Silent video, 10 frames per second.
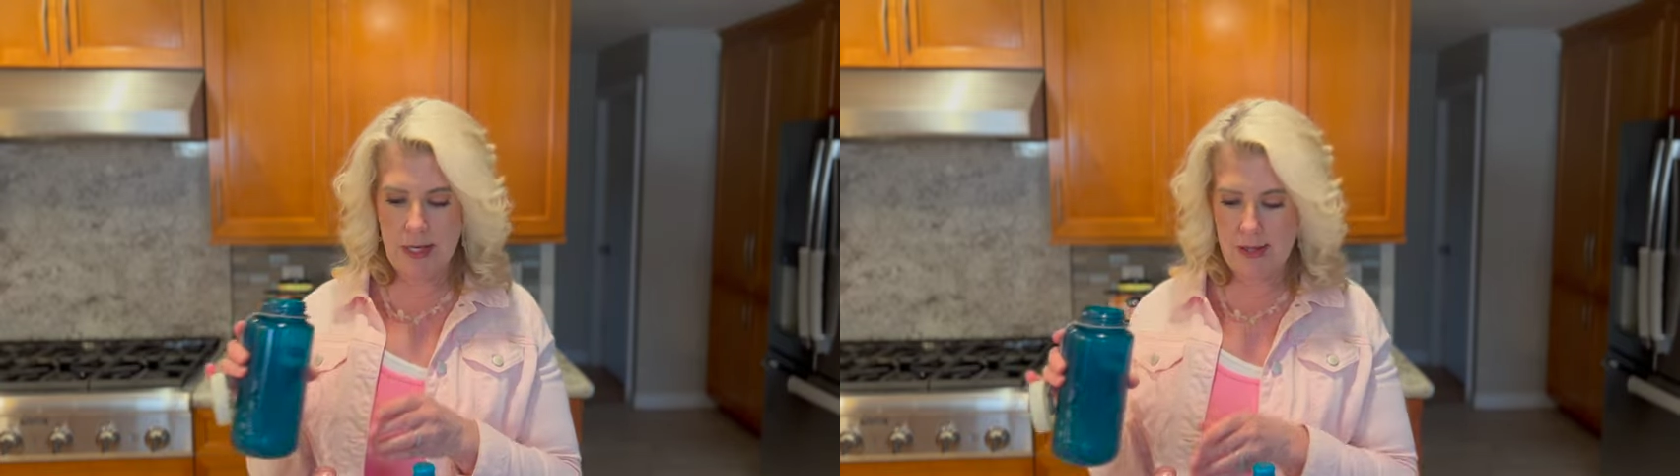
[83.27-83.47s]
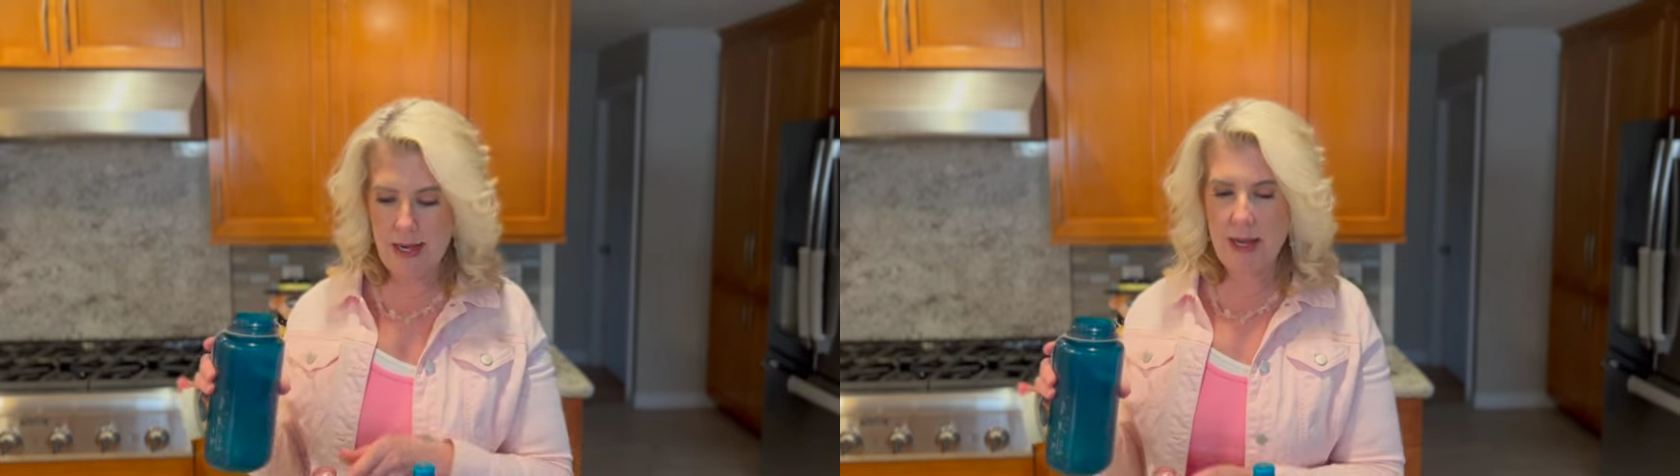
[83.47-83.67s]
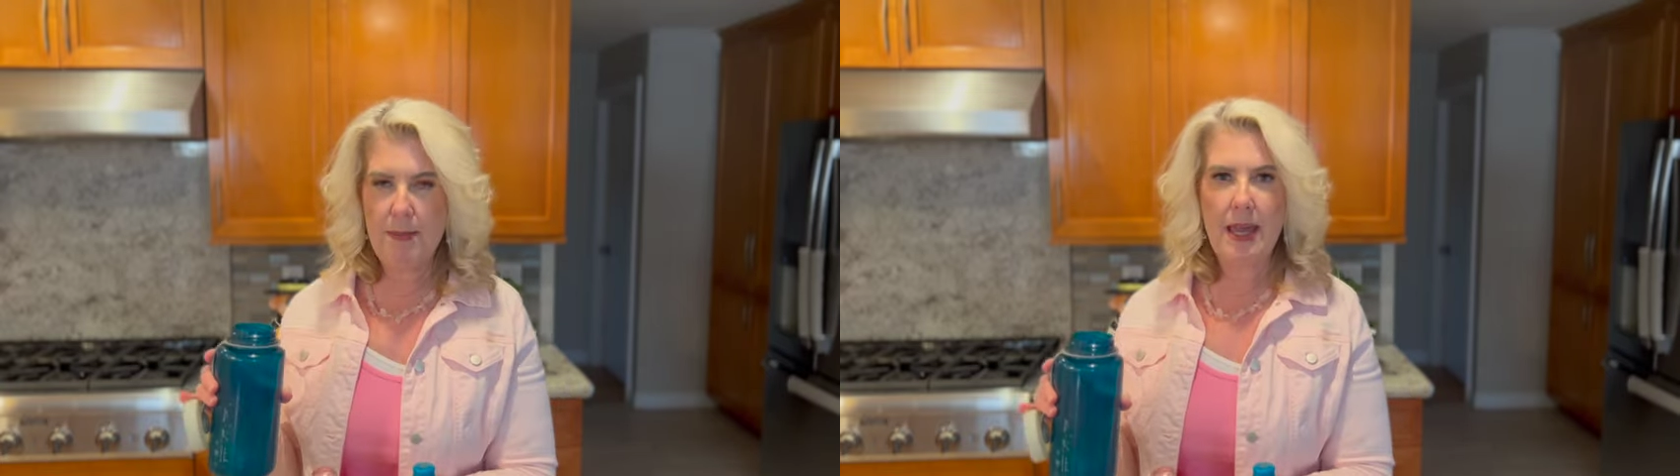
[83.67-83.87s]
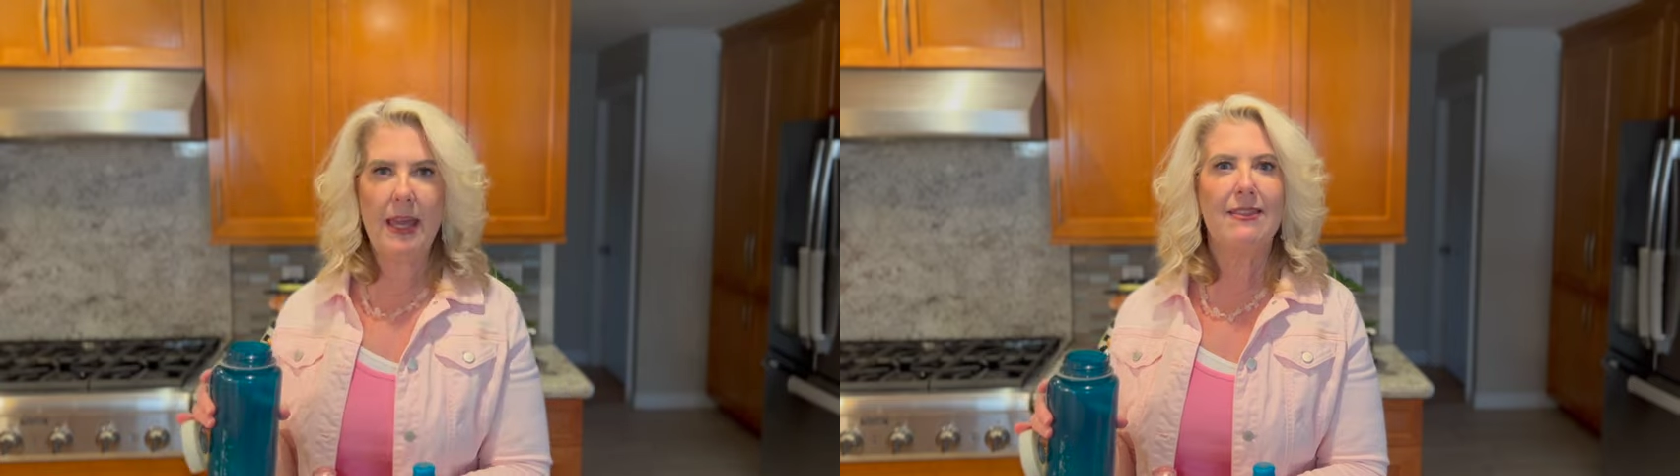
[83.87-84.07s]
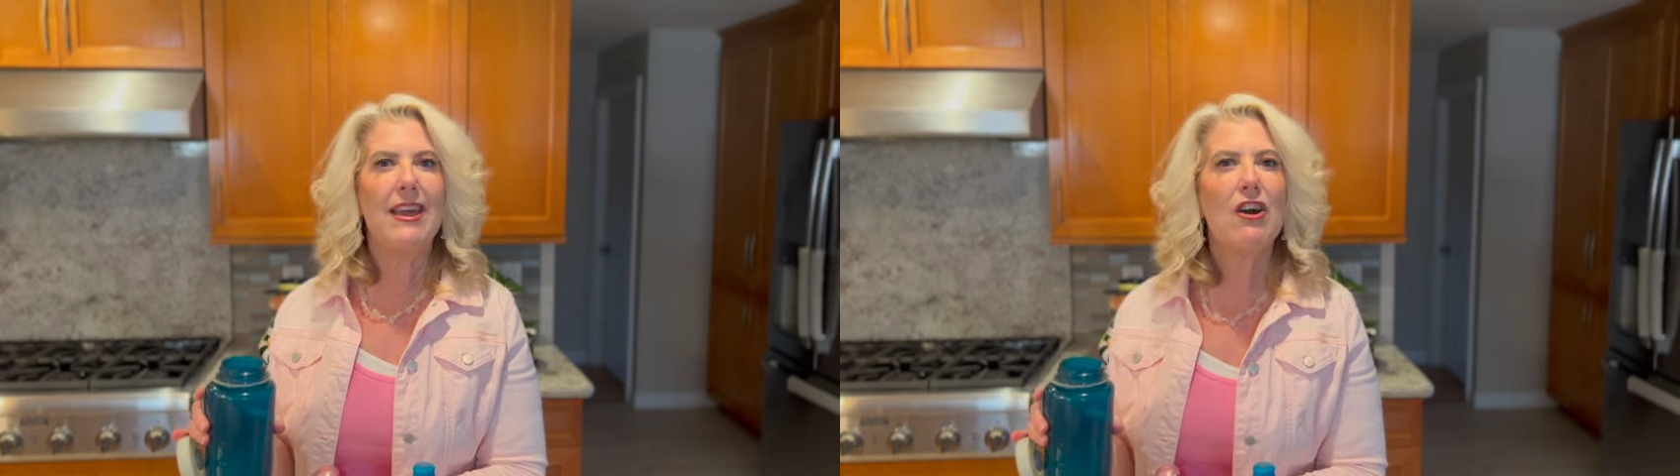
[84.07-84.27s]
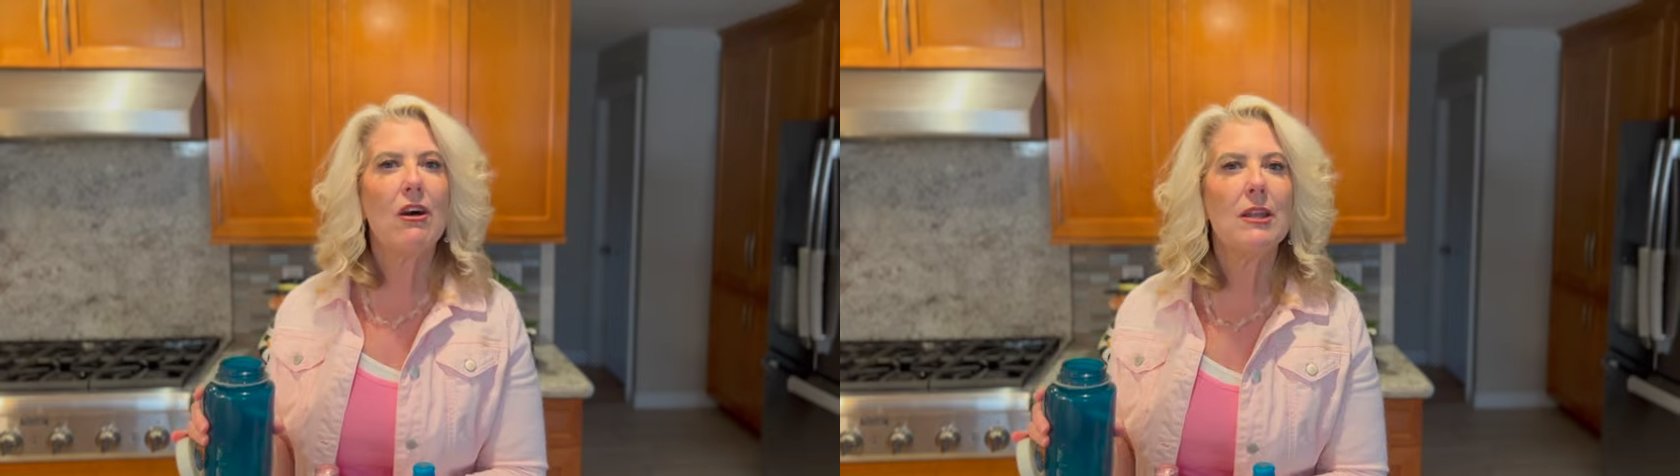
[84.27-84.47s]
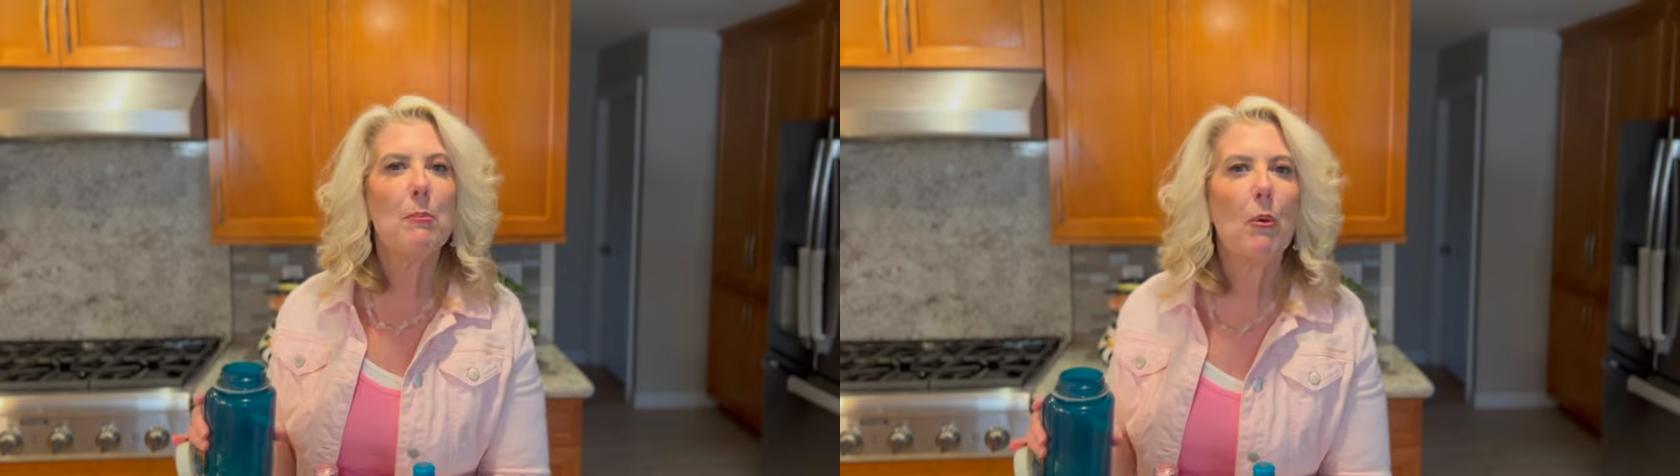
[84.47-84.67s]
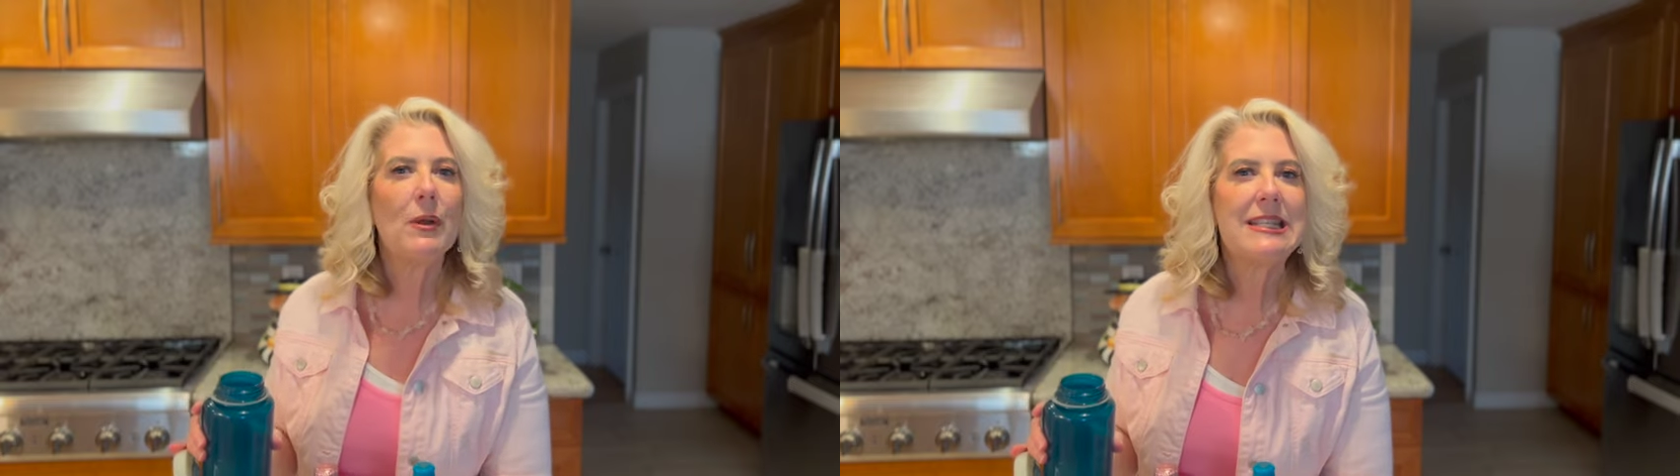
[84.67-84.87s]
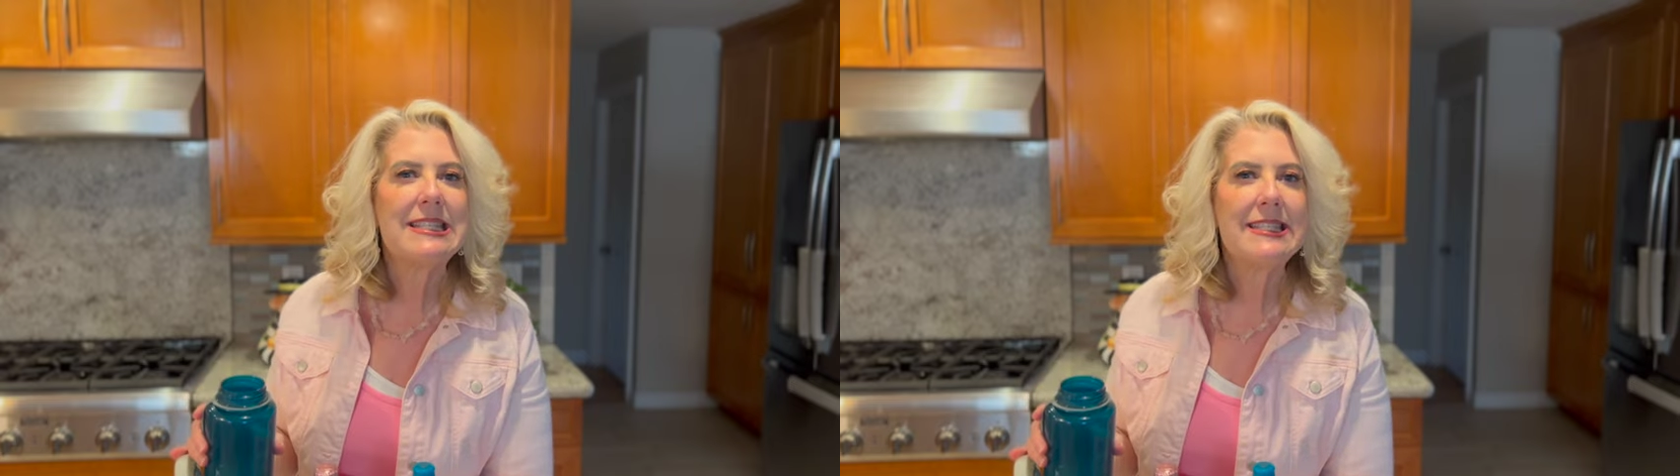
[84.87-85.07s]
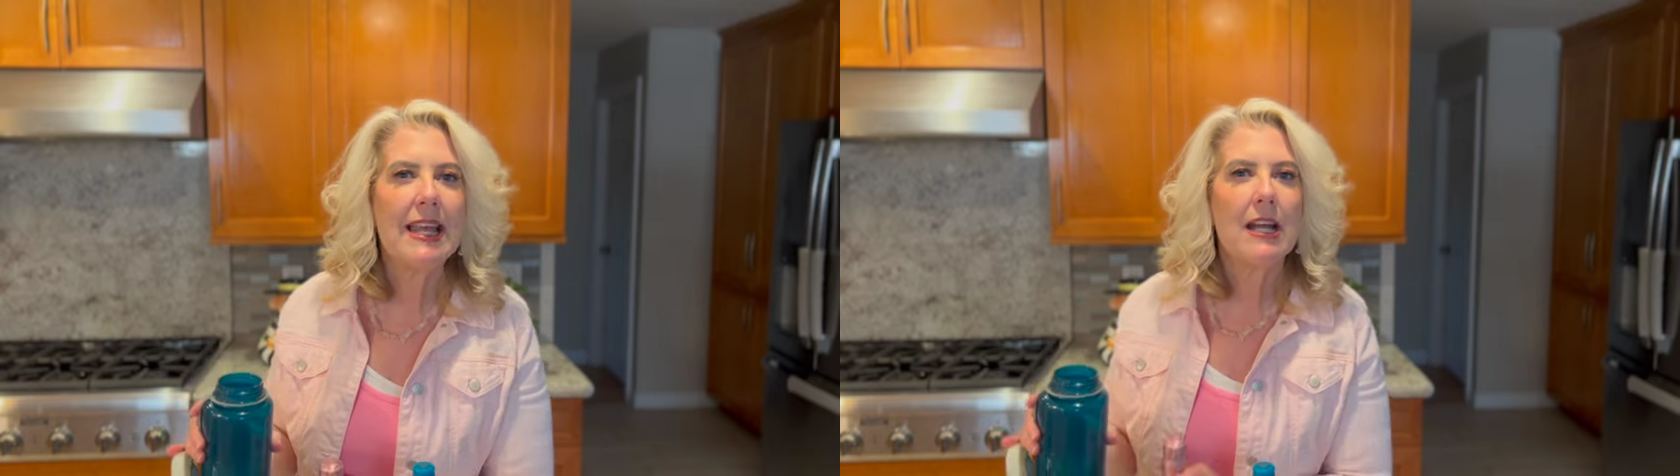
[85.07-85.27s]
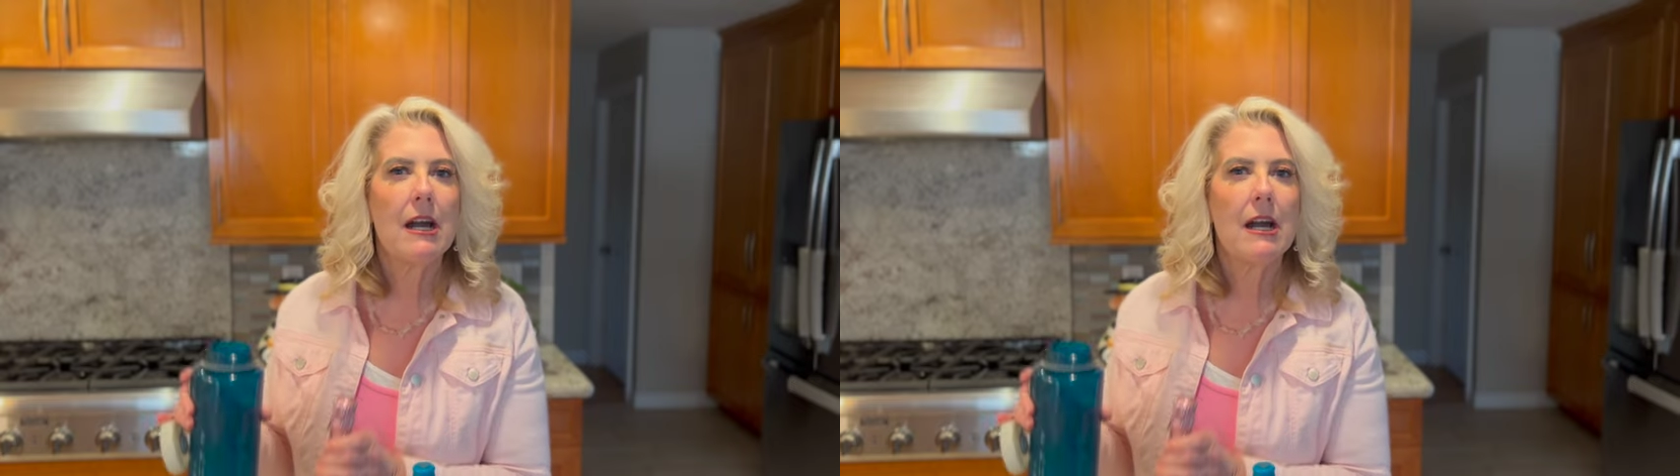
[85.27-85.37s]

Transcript: And then I make, they call it a poinsettia